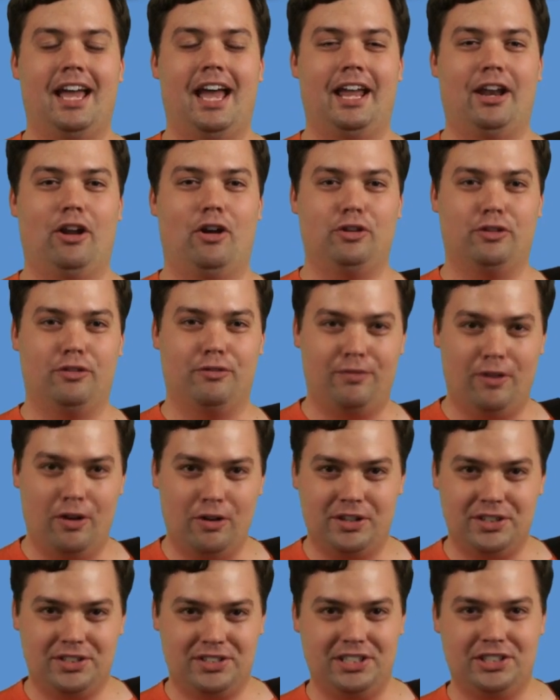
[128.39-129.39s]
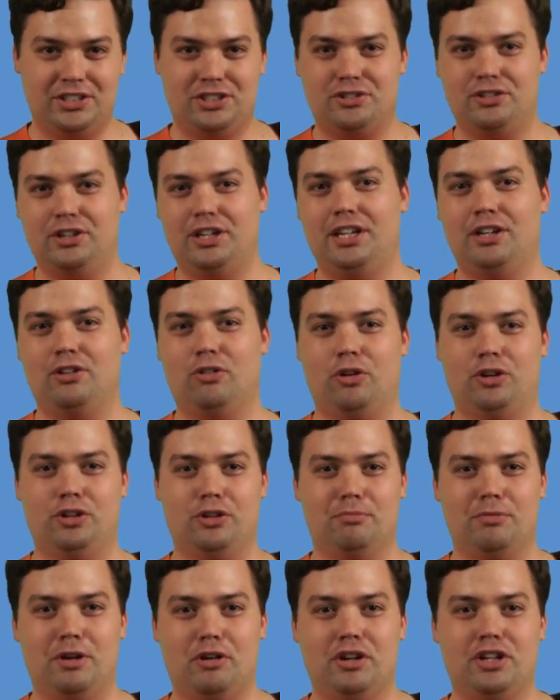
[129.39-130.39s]
And on your focusing screen or on
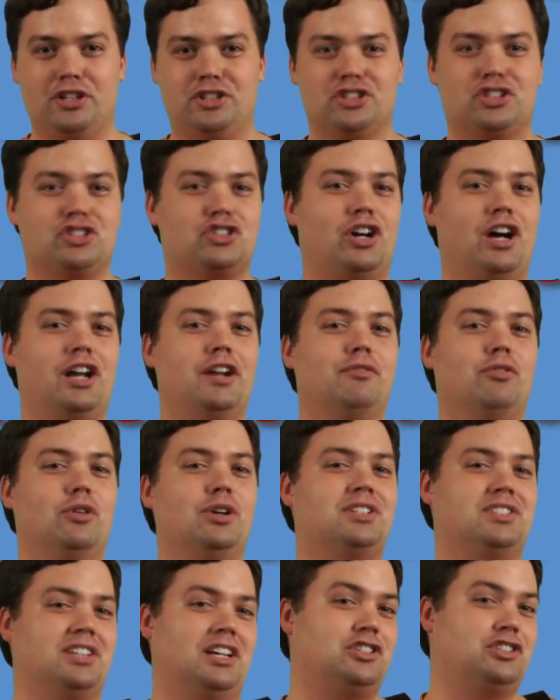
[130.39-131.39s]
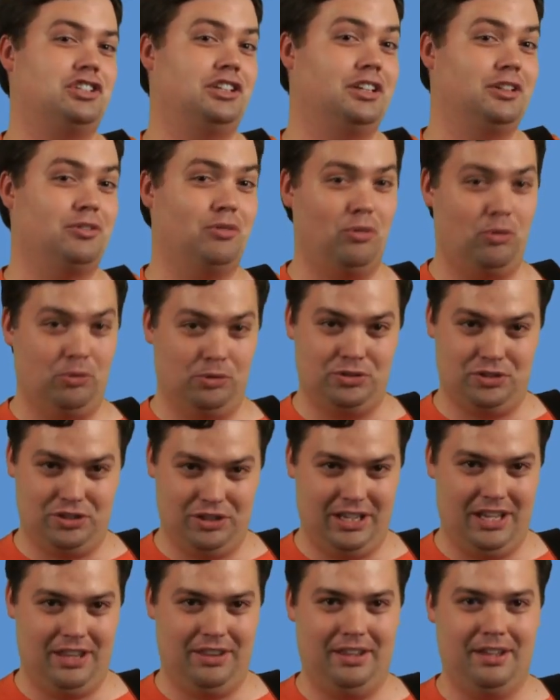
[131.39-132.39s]
your mirror, just try and avoid touching it
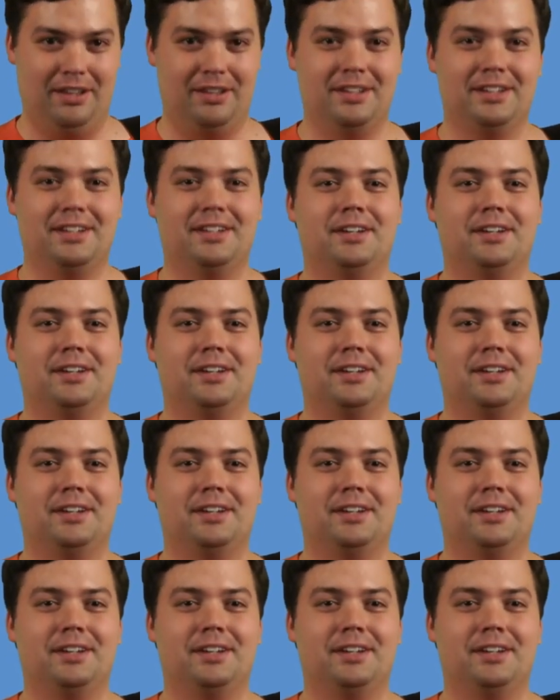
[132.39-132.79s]
altogether.